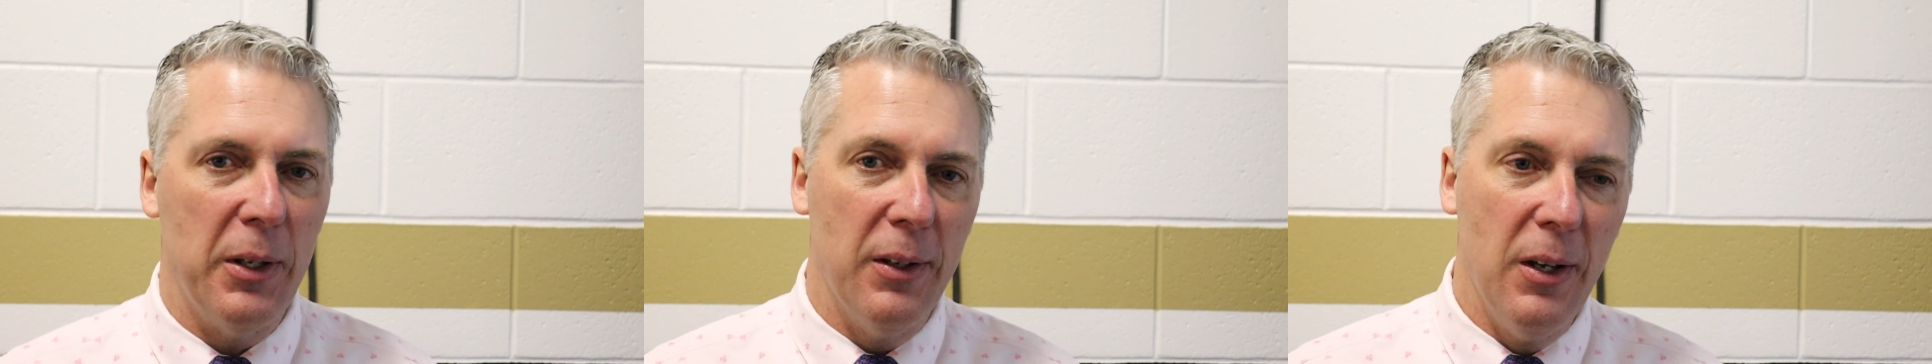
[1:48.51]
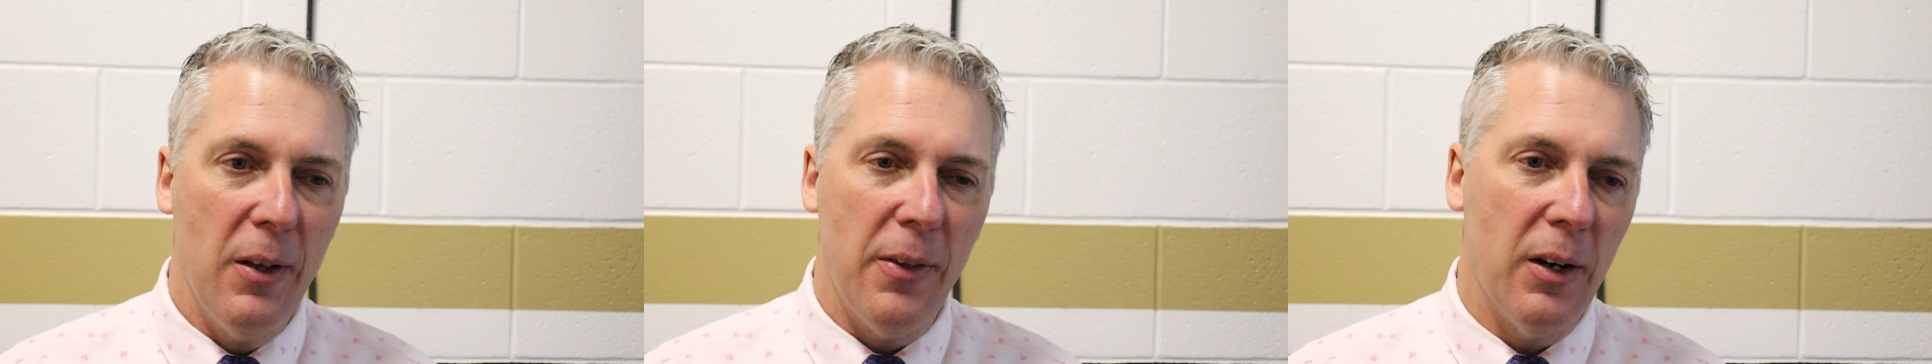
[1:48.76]
And
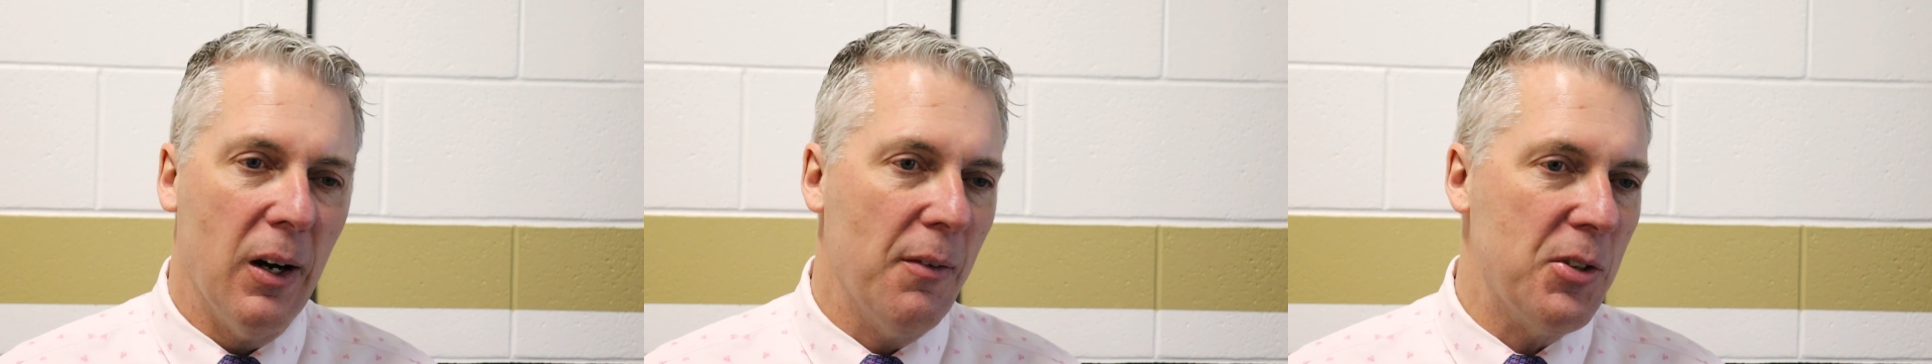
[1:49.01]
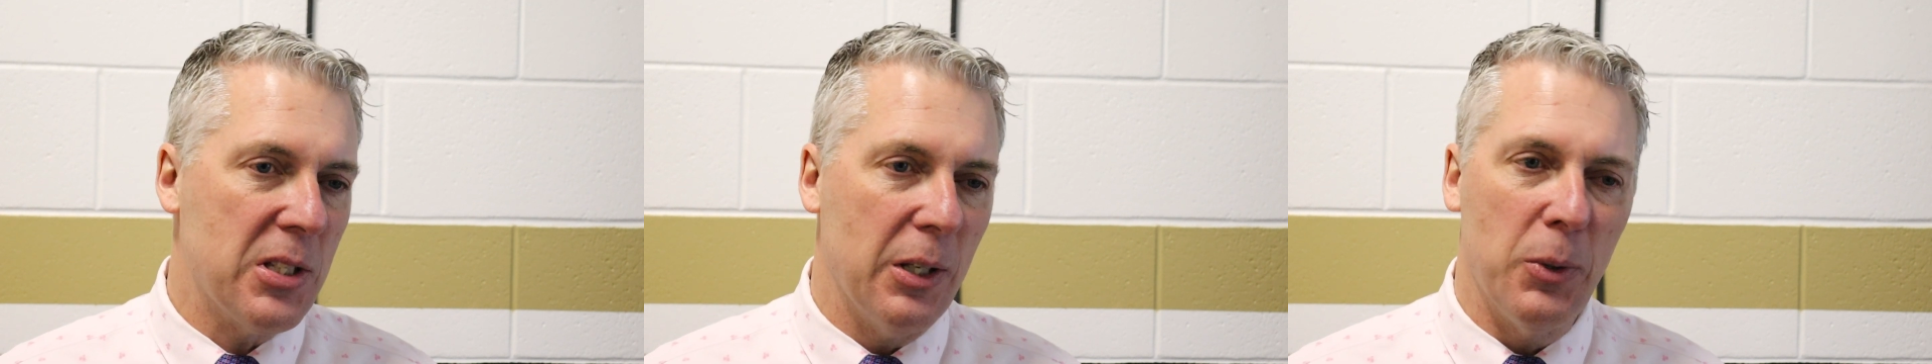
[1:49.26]
they're
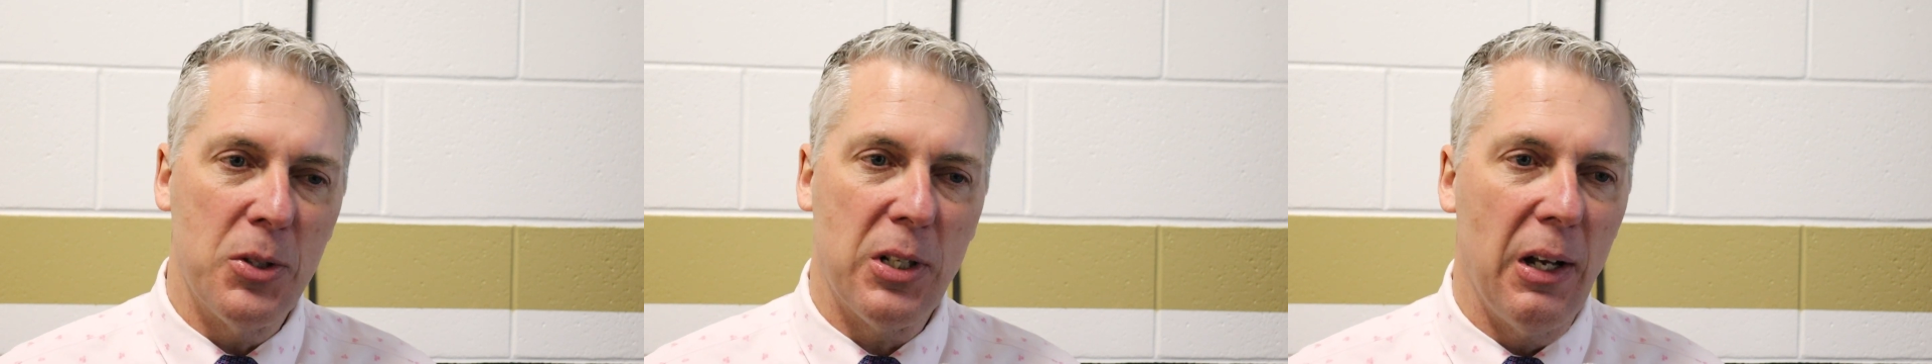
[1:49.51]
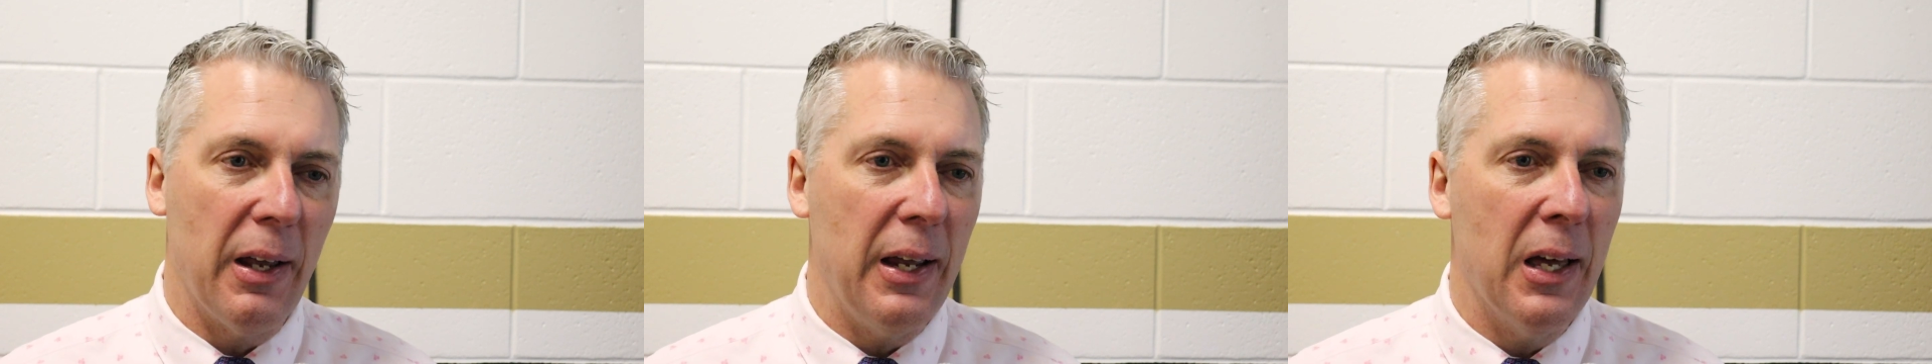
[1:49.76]
obviously one
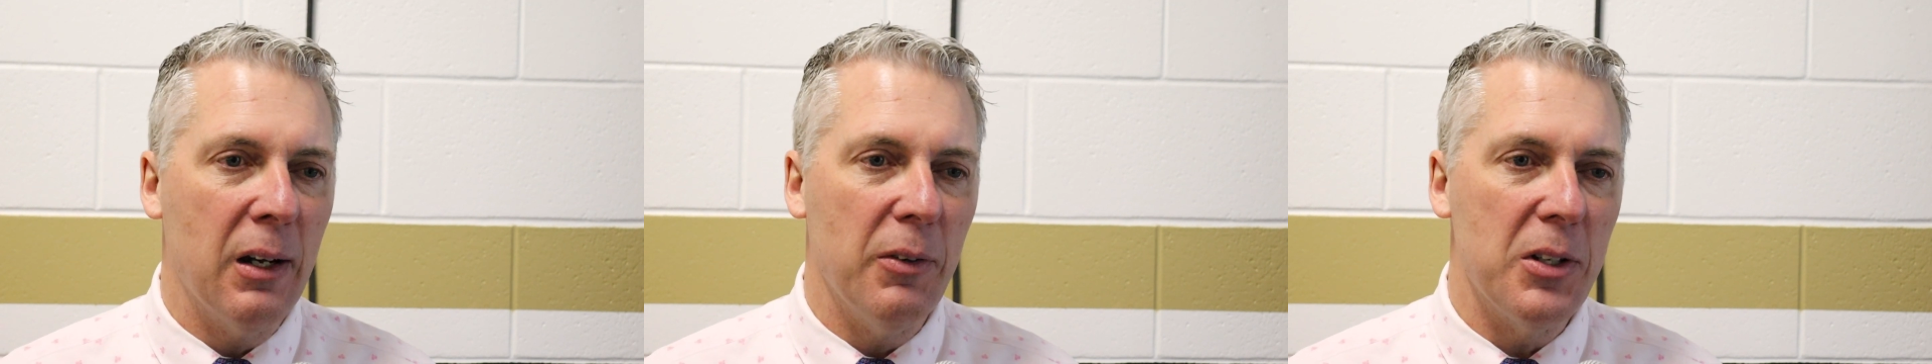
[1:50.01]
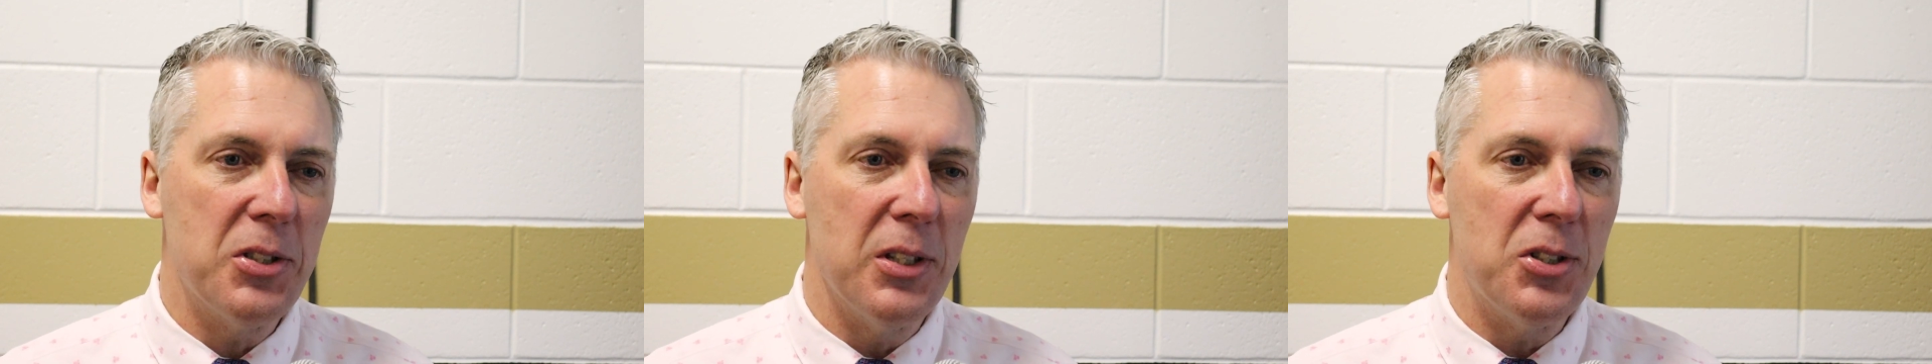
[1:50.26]
slot ahead of
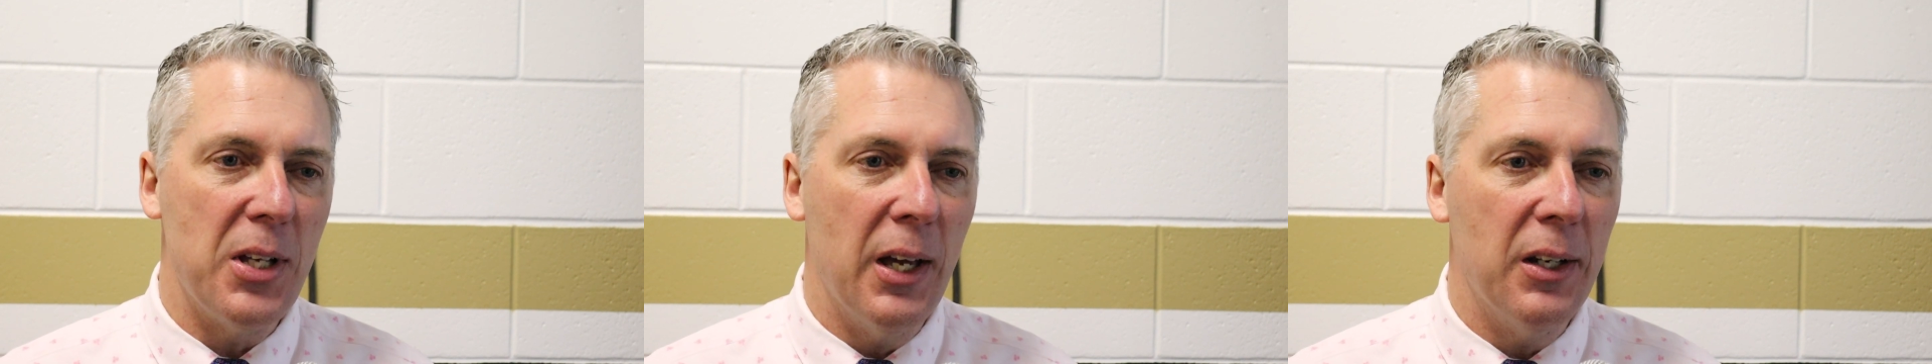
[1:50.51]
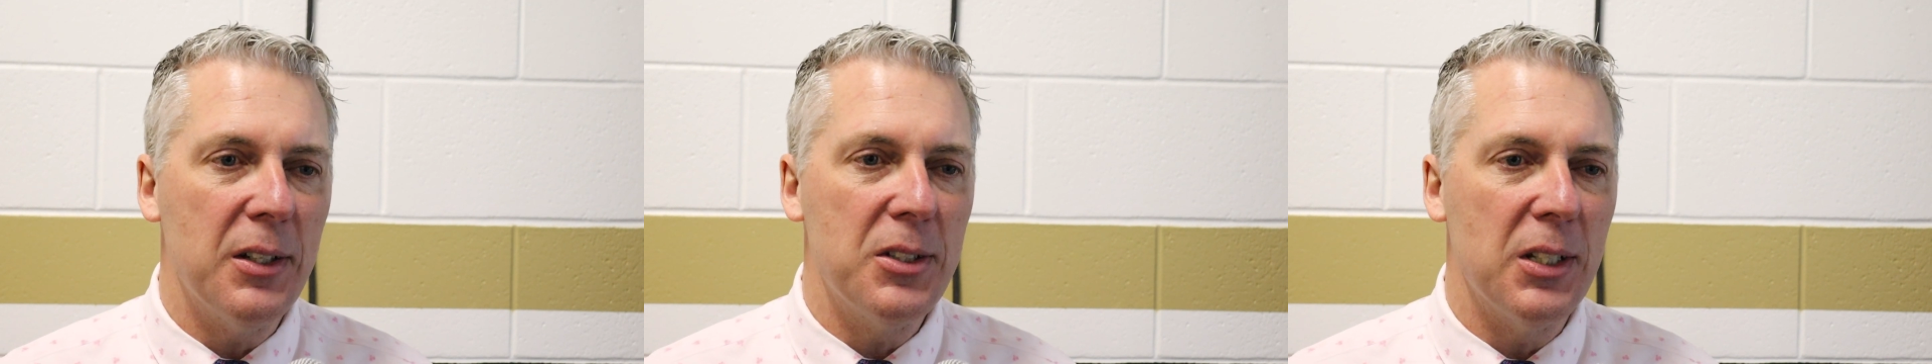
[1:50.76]
us in the
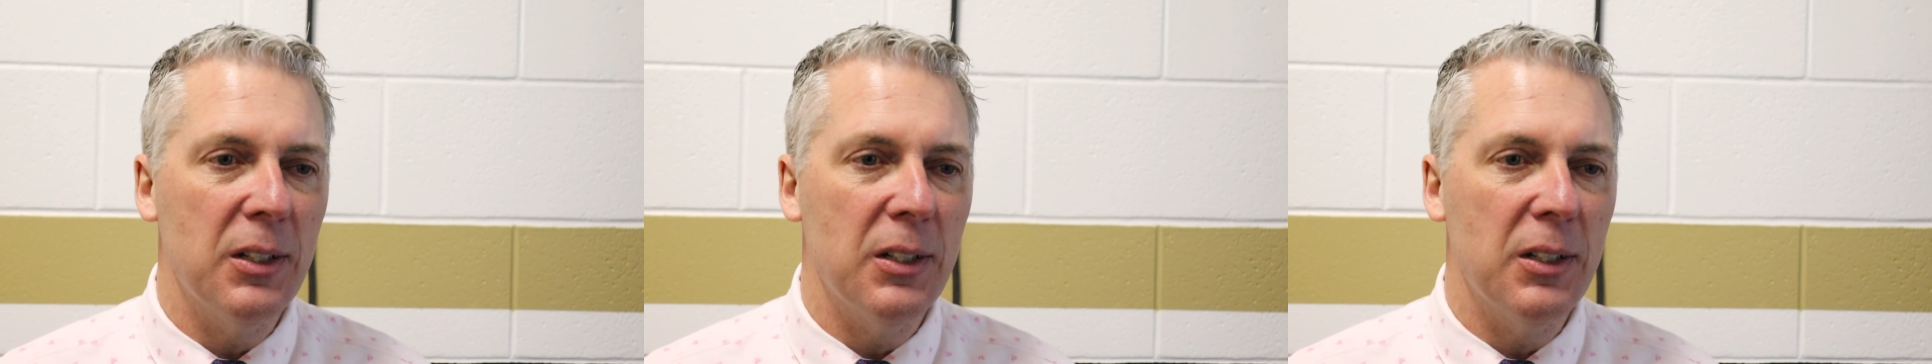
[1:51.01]
standings,